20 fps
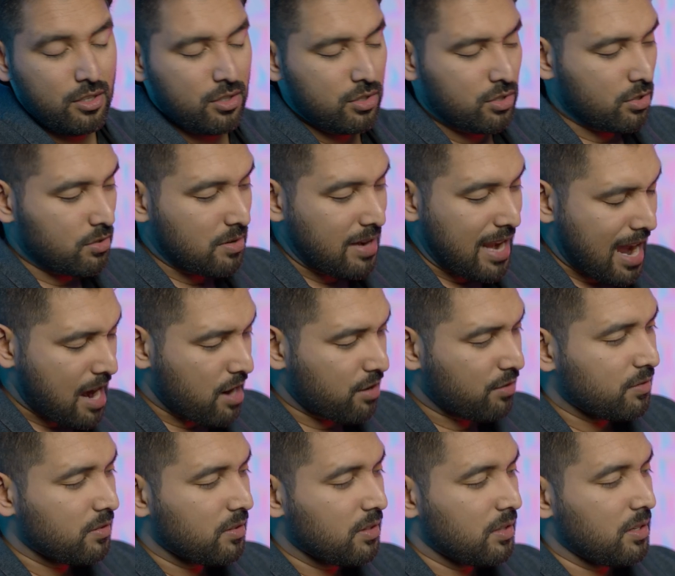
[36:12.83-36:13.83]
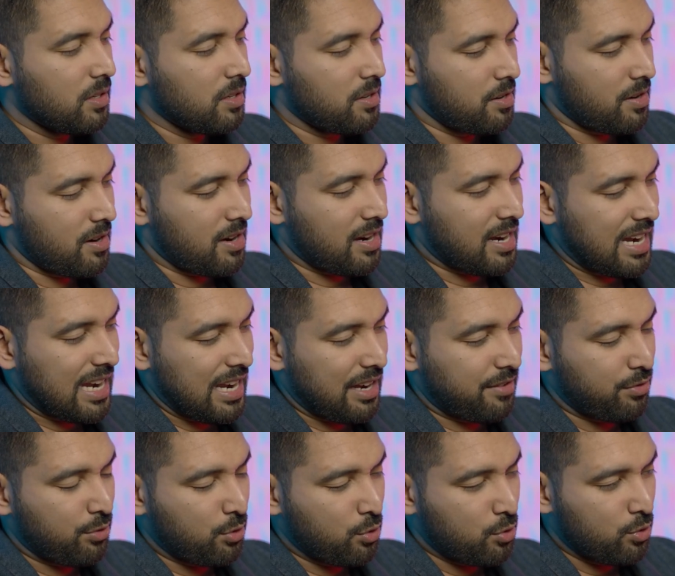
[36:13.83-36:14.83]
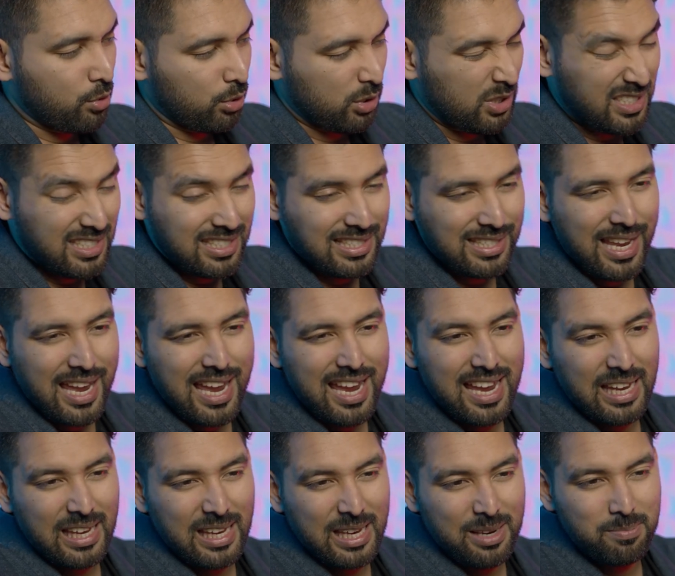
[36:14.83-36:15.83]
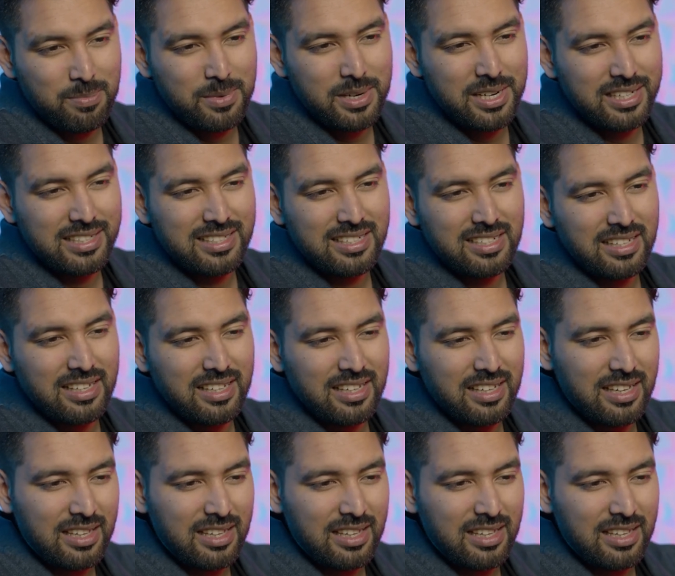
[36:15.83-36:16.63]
So now I have to stay immersed